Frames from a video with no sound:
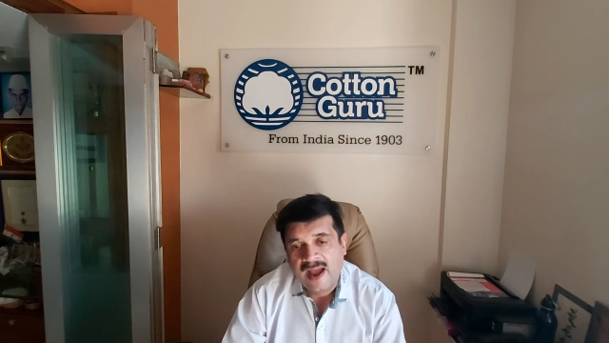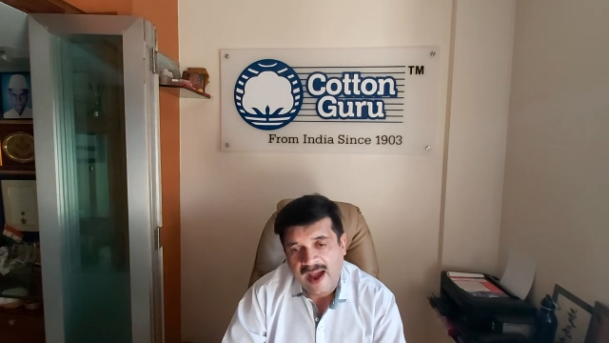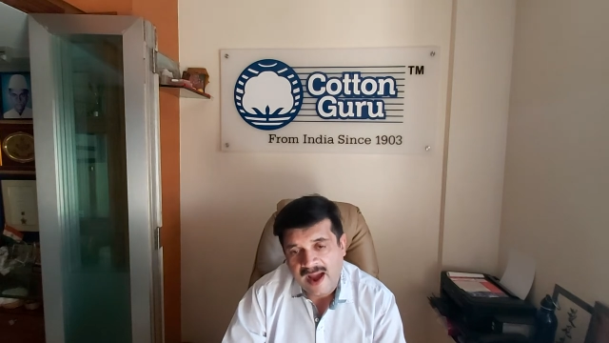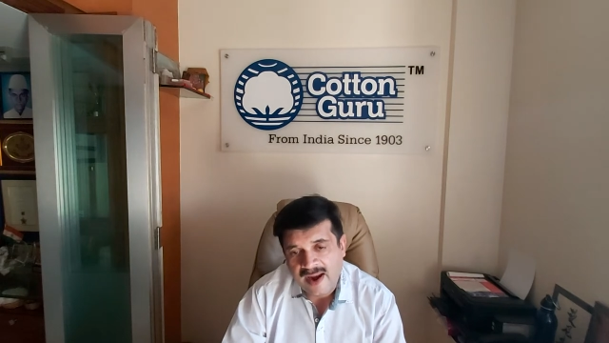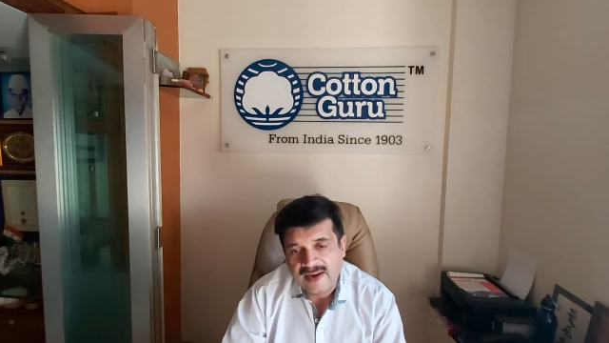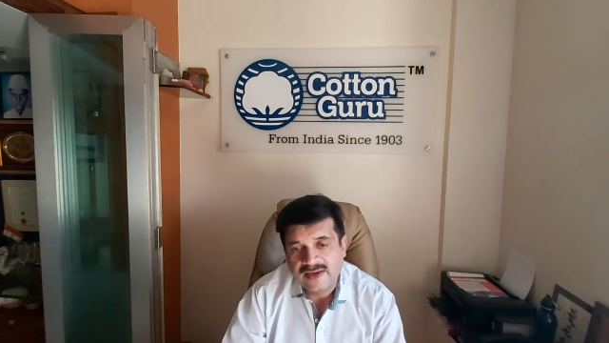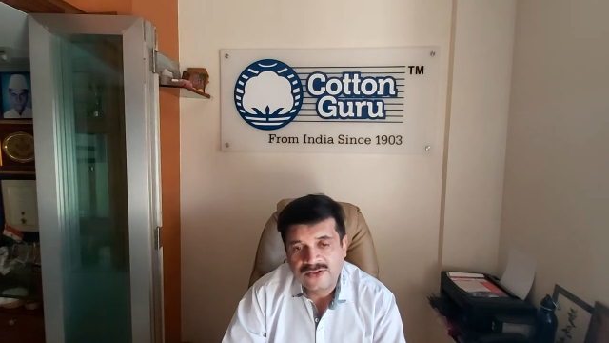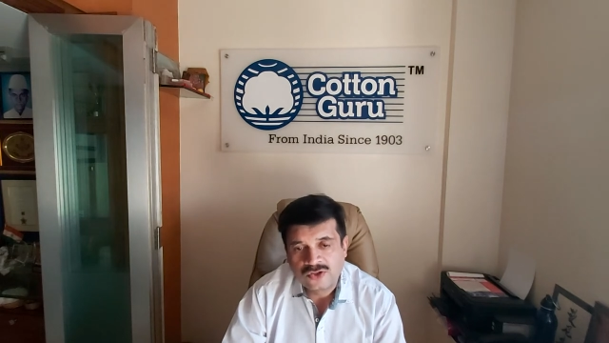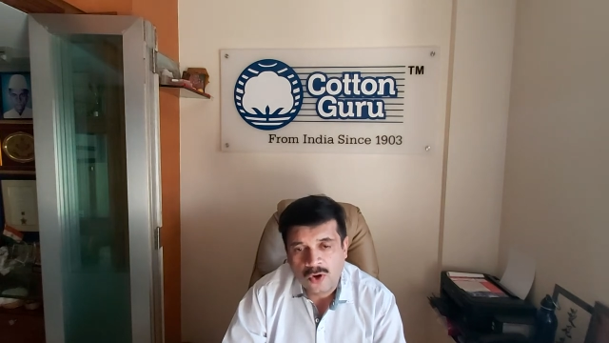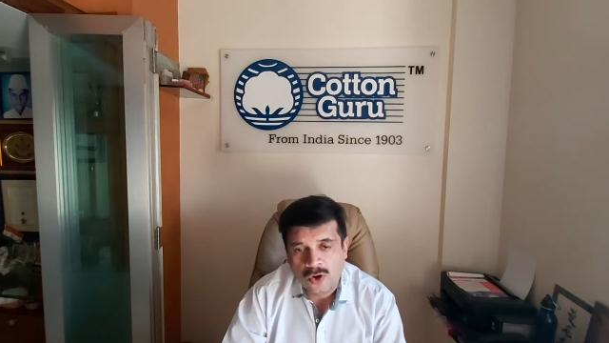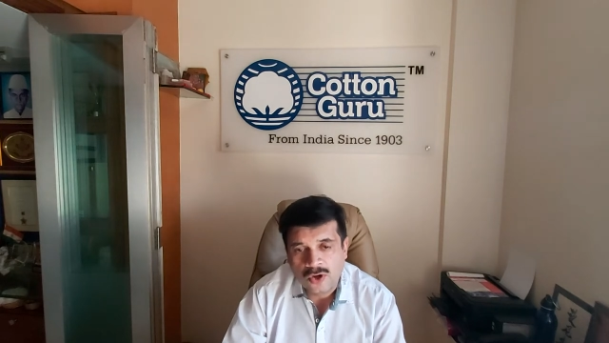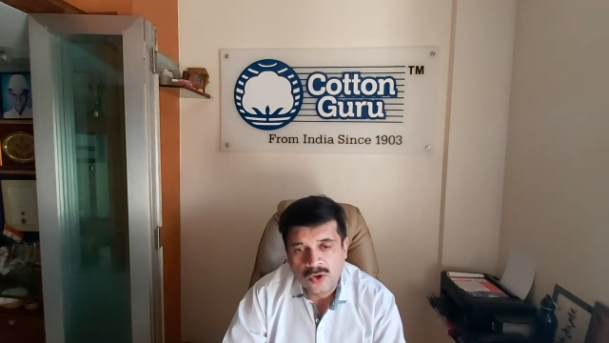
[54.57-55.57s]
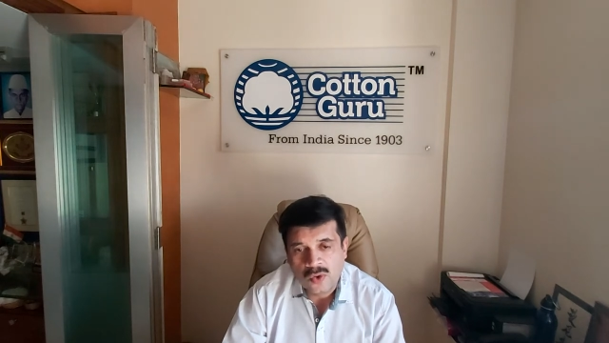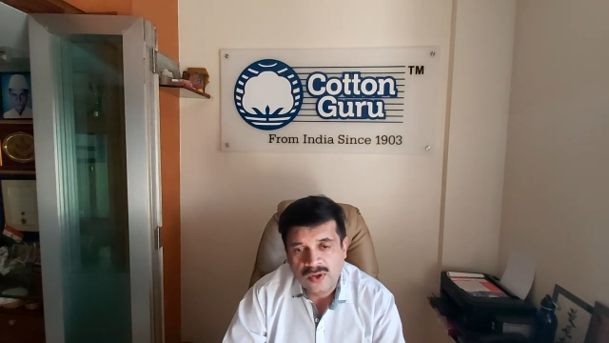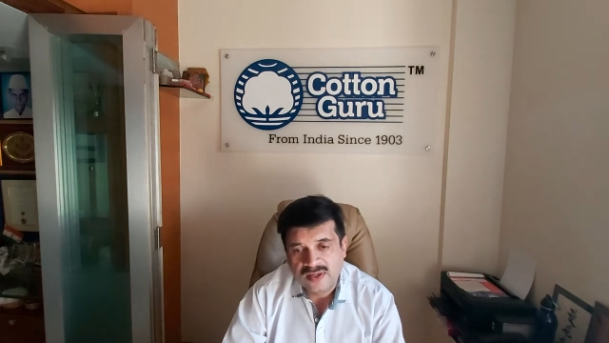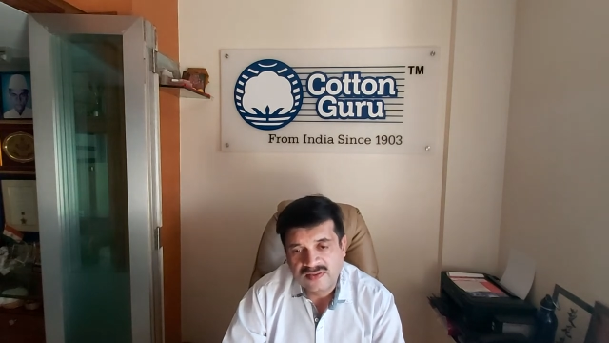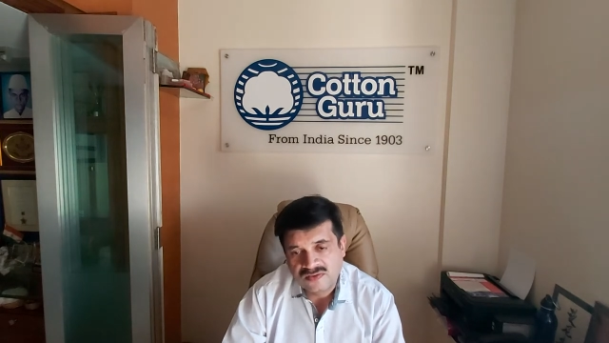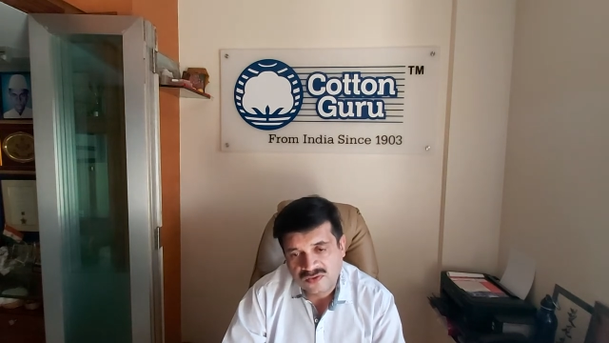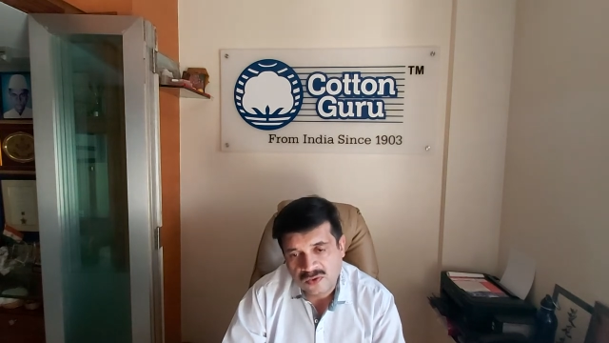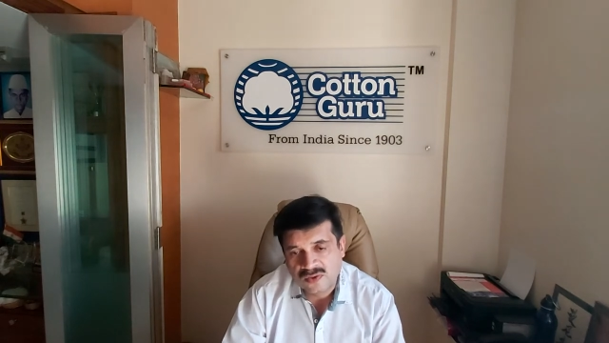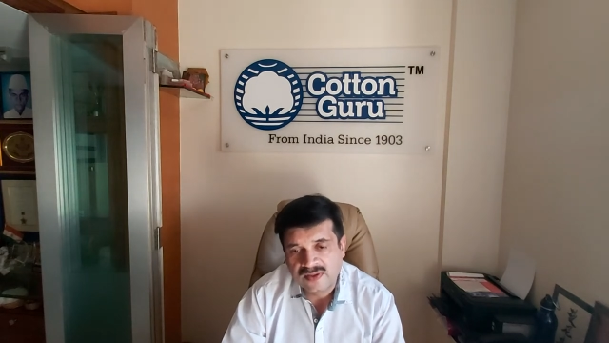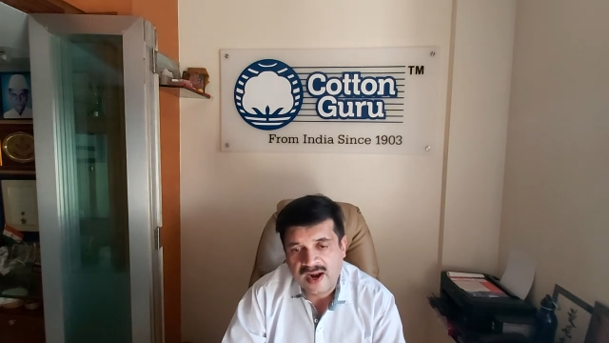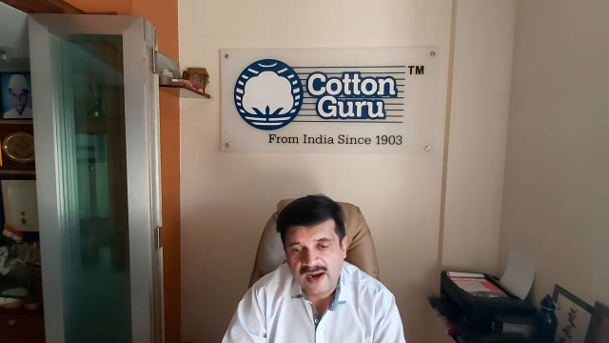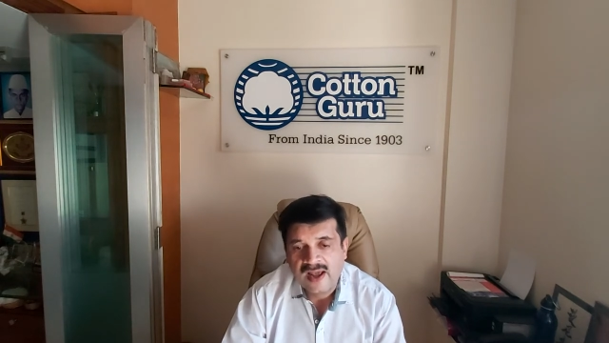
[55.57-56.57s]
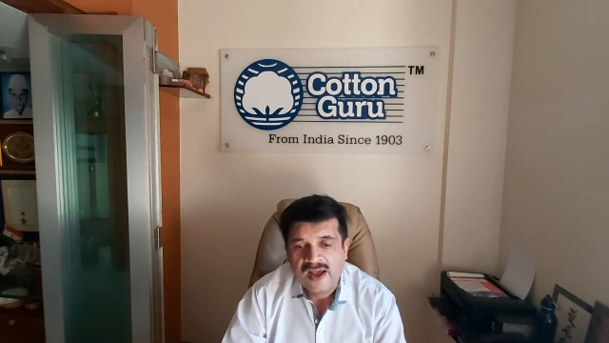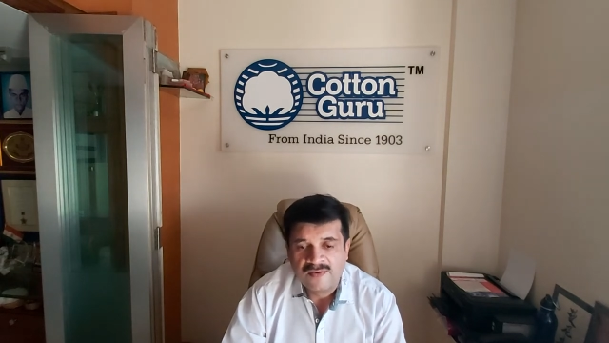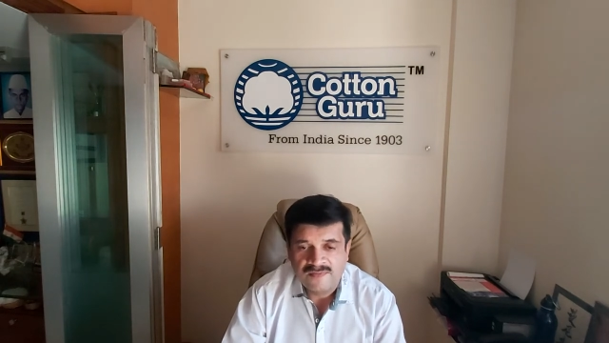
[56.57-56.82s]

and in short notice so that